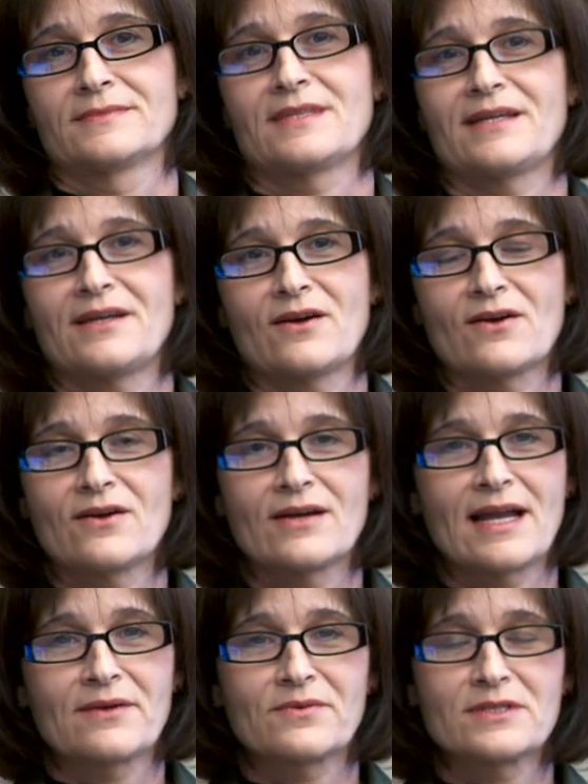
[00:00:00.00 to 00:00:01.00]
They are
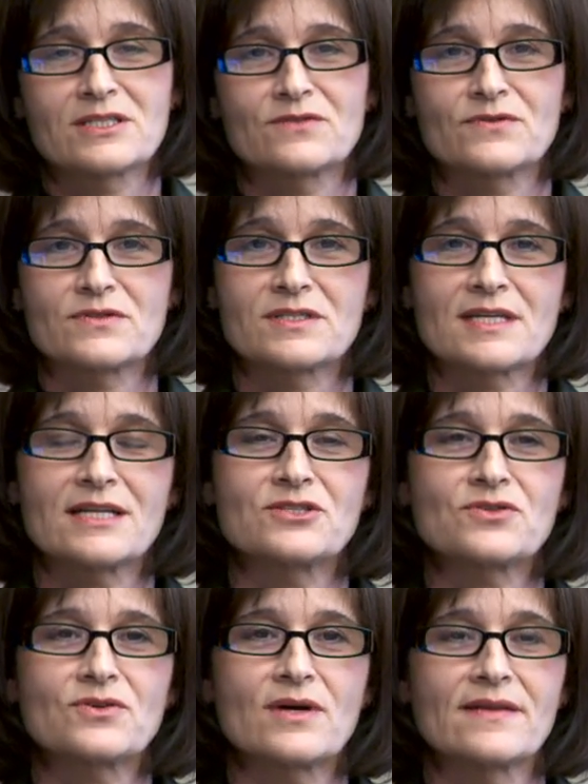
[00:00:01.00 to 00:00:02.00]
at risk for the
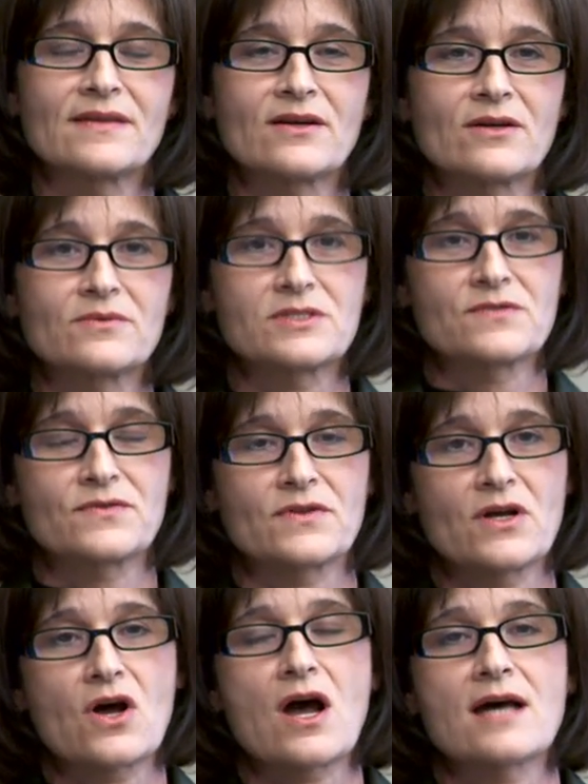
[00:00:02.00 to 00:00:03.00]
schedule, and they are at risk for the
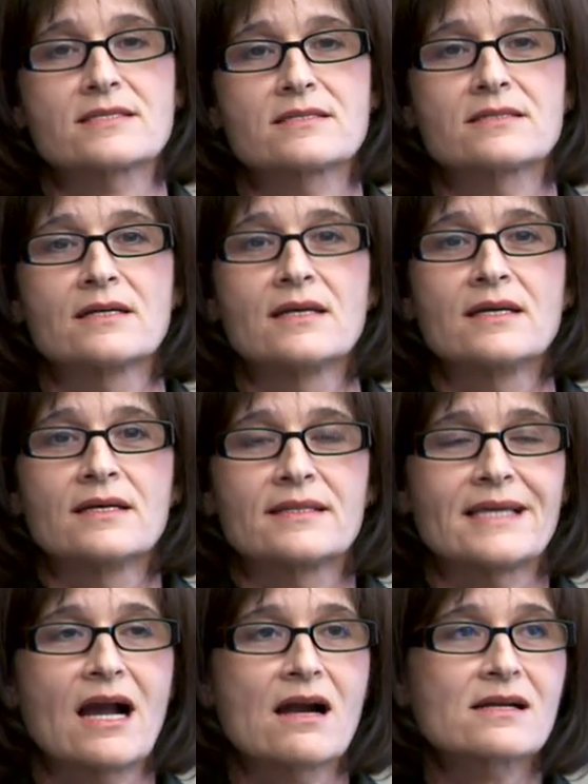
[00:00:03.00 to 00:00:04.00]
cost.
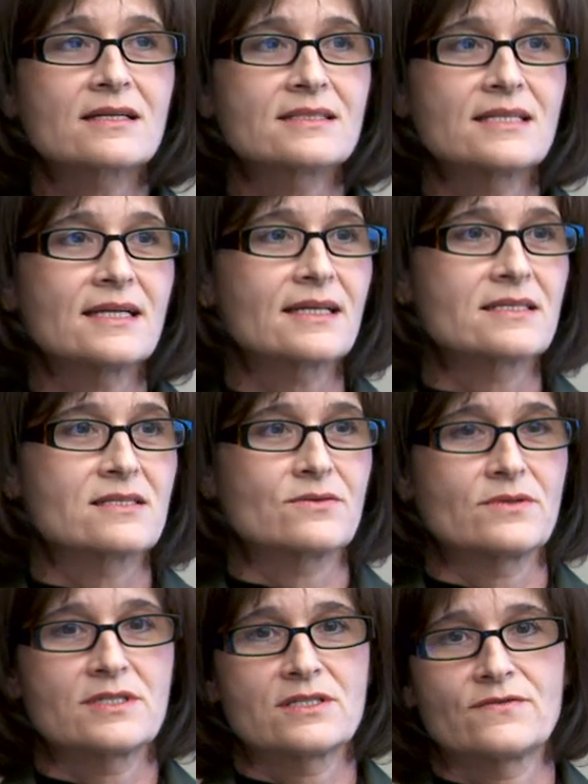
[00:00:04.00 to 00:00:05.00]
The architect is at
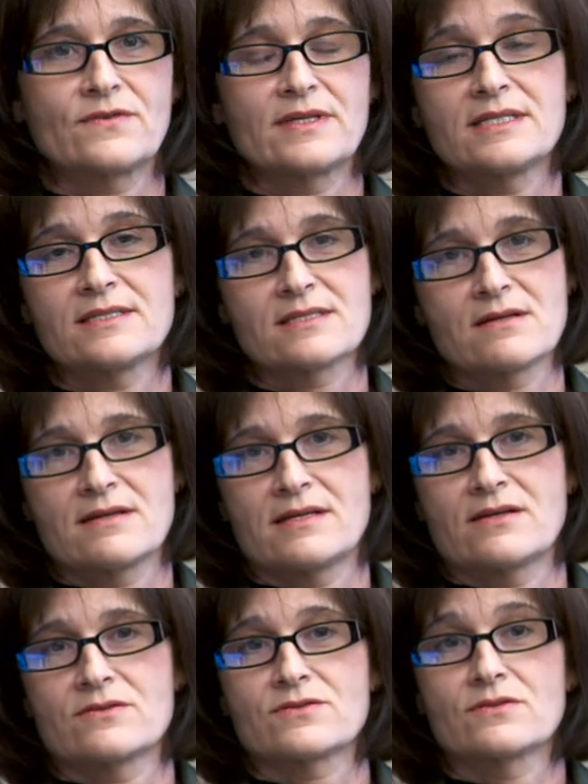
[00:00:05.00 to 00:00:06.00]
risk for any design
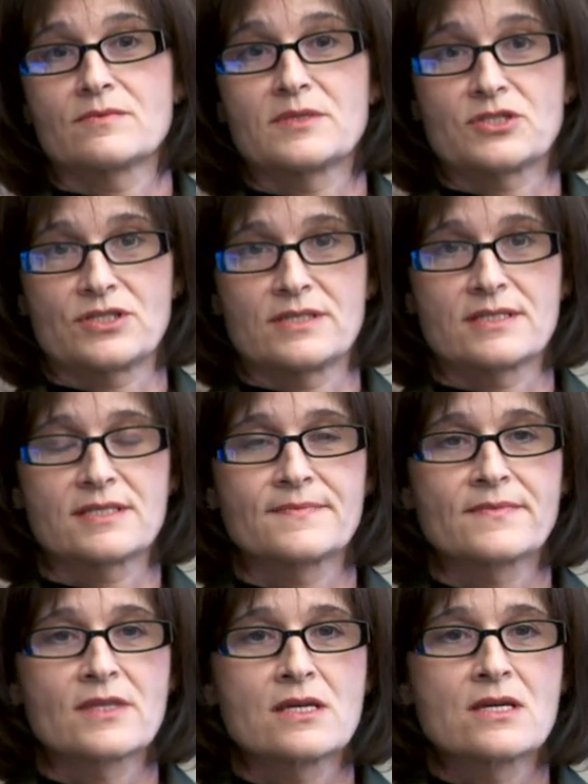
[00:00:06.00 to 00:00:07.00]
errors and omissions.
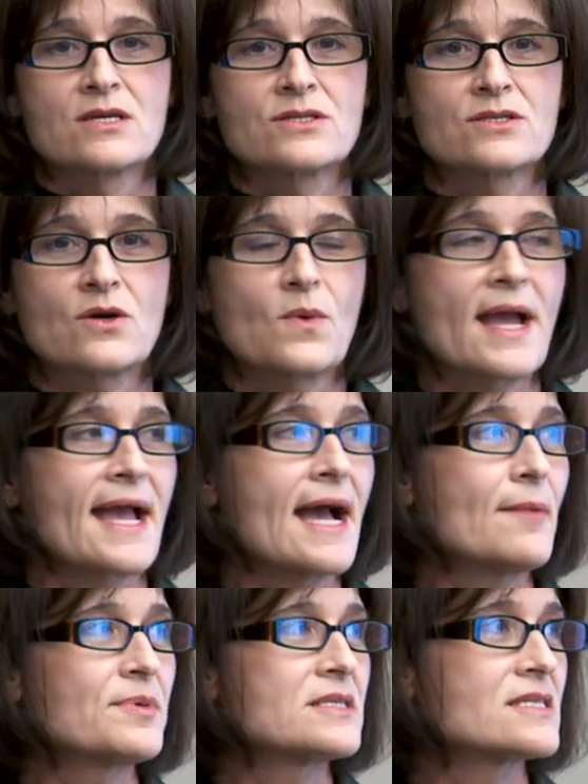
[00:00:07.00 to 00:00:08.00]
So what
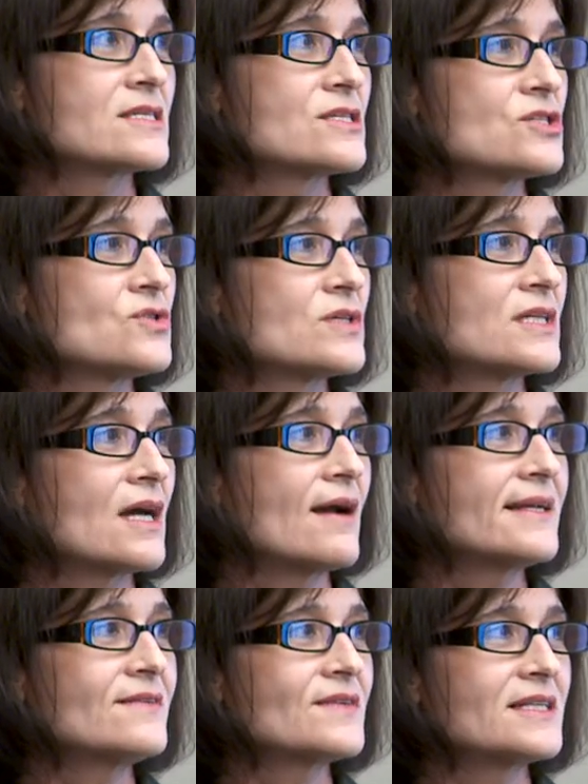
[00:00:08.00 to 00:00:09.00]
happens is you can
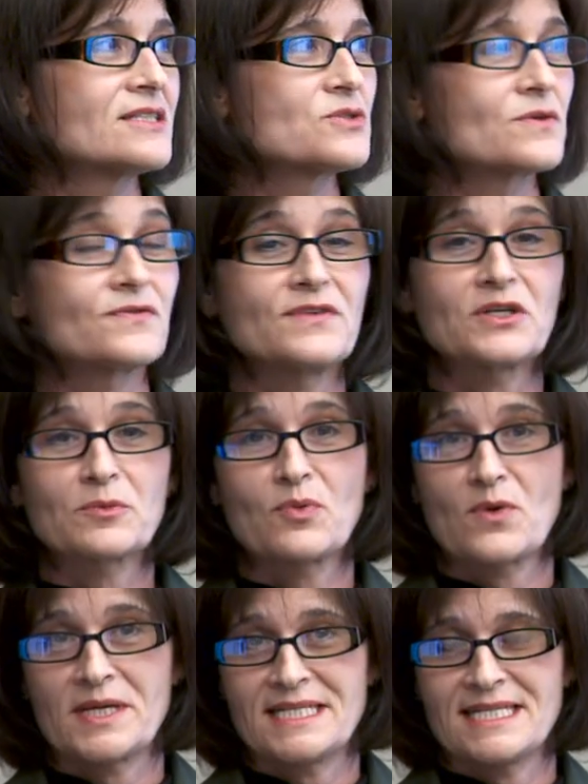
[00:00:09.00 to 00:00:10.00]
kind of get into a finger
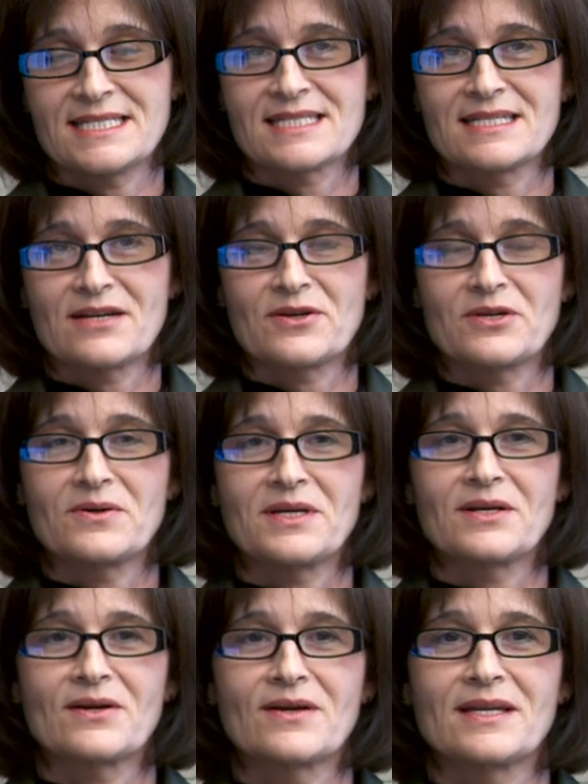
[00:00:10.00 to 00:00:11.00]
pointing scenario
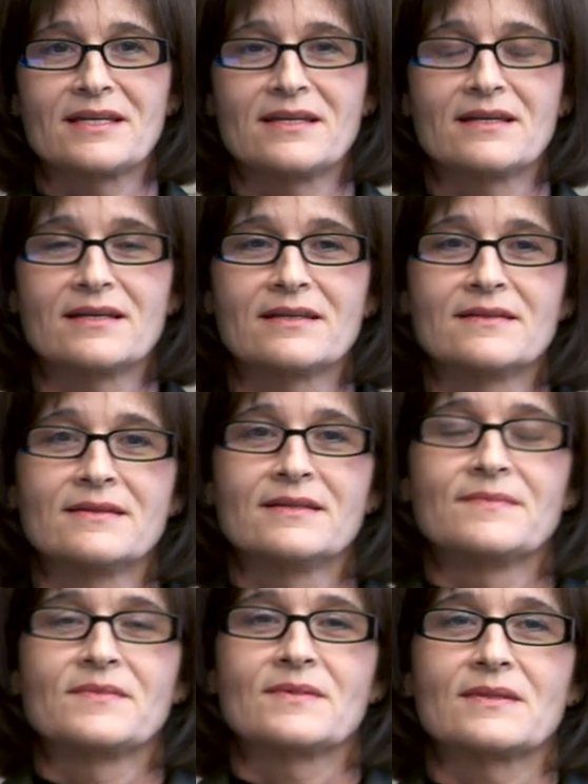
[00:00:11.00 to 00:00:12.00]
here in
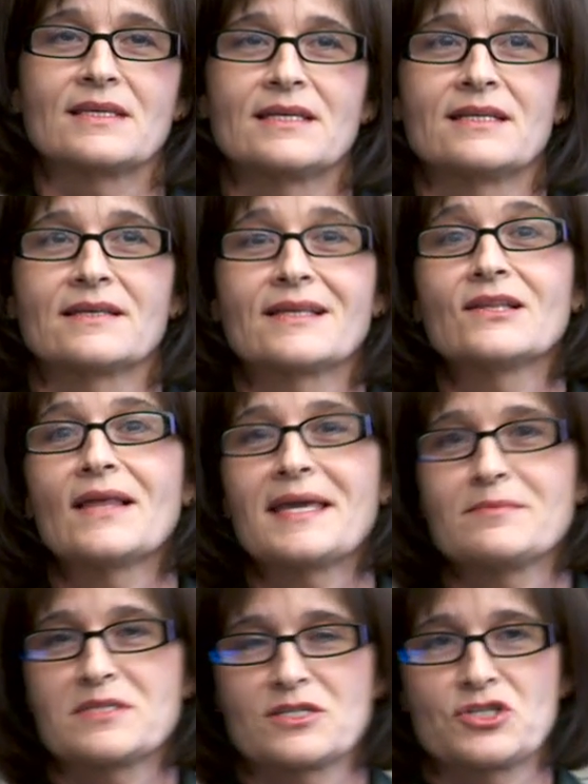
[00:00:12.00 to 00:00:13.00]
a
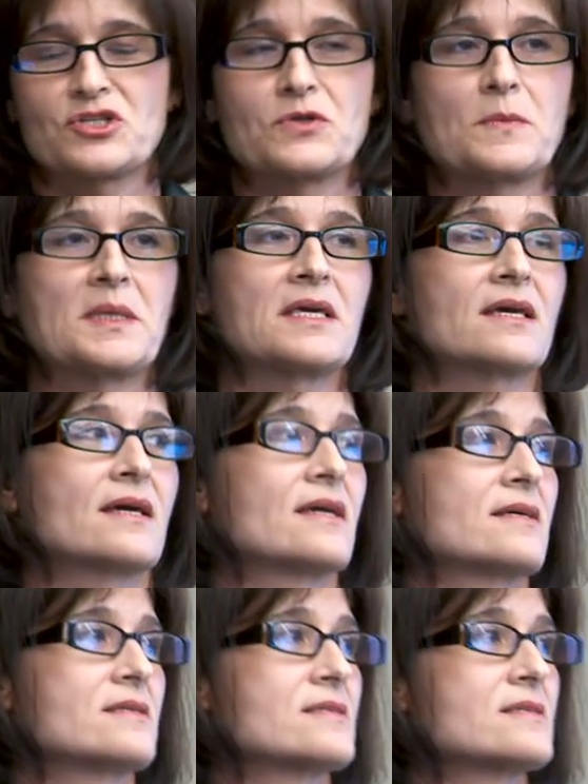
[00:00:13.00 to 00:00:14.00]
claims issue,
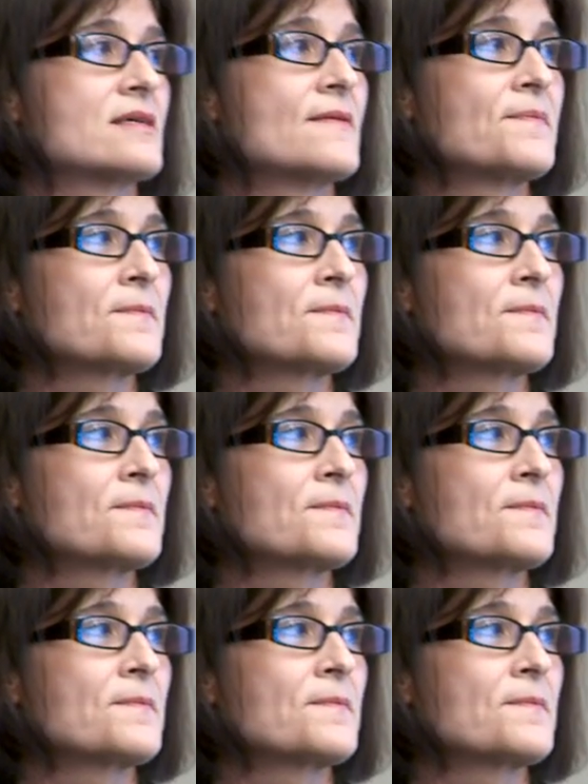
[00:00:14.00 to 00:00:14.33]
because